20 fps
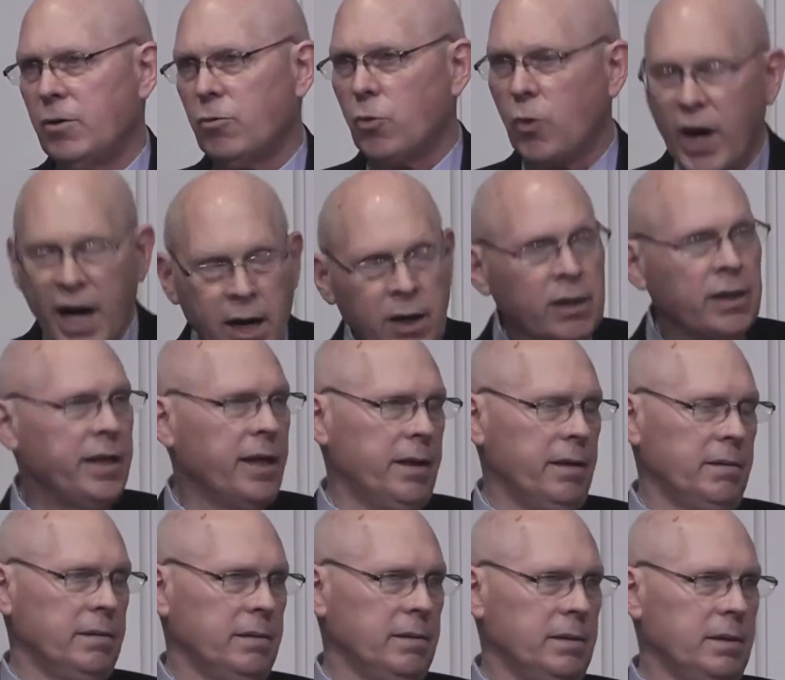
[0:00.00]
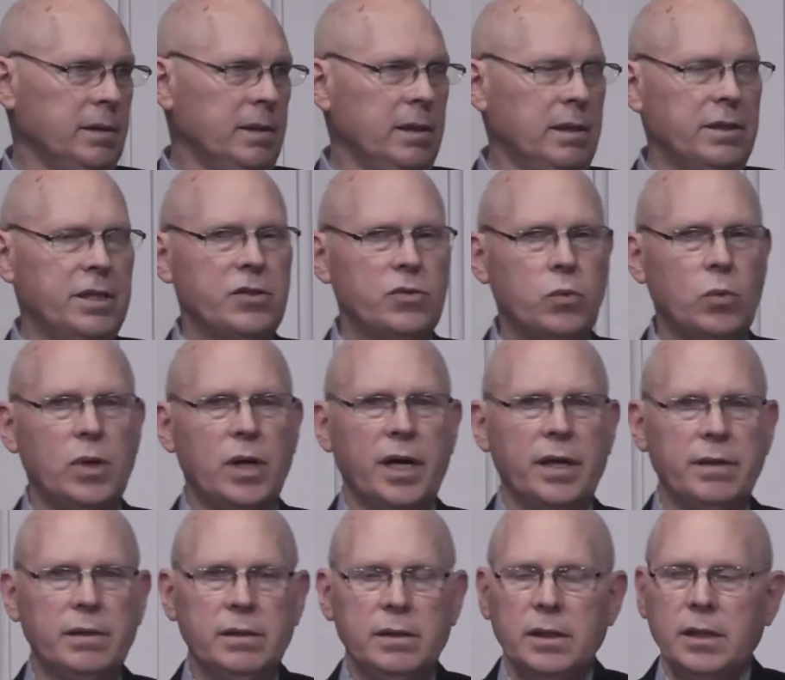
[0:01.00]
Rarely does
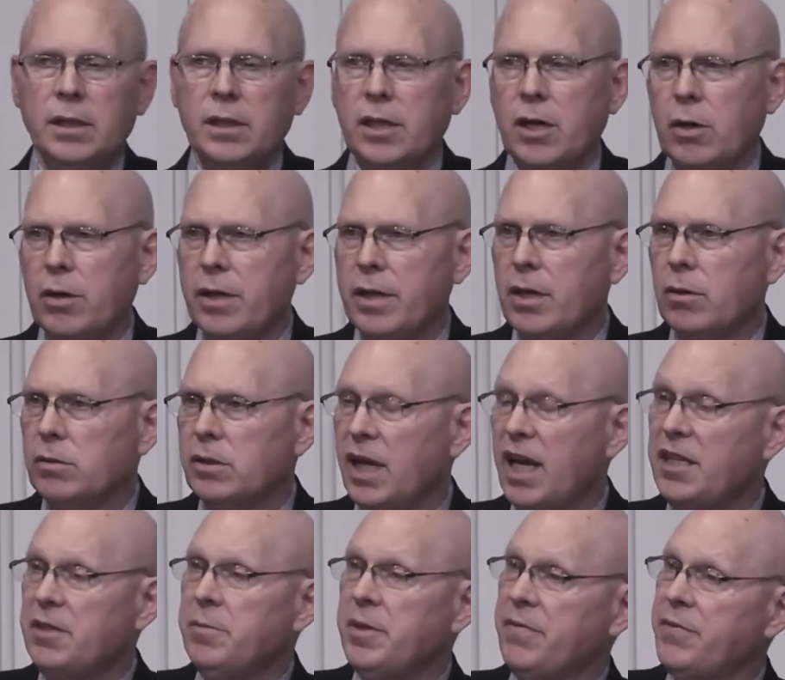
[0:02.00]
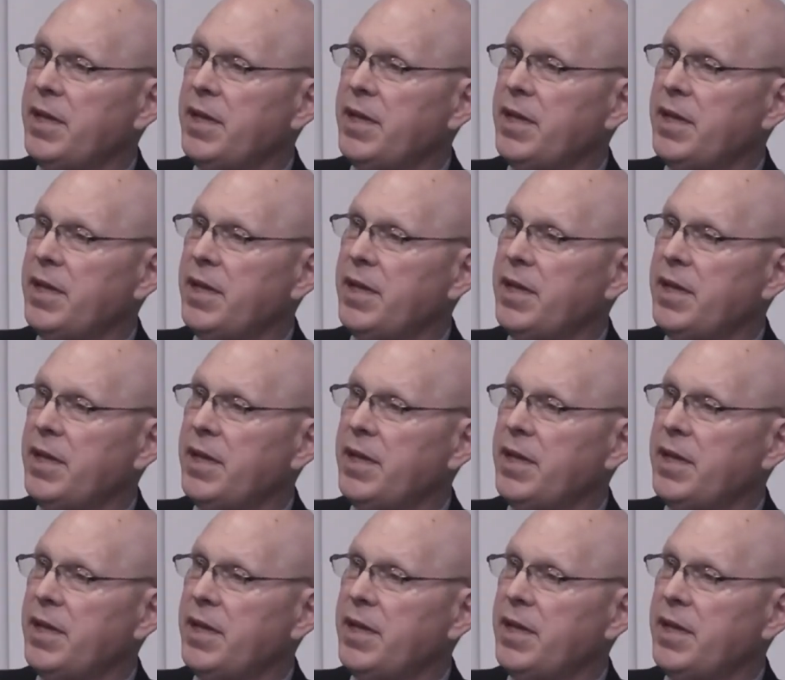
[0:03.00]
one go to the Old Testament.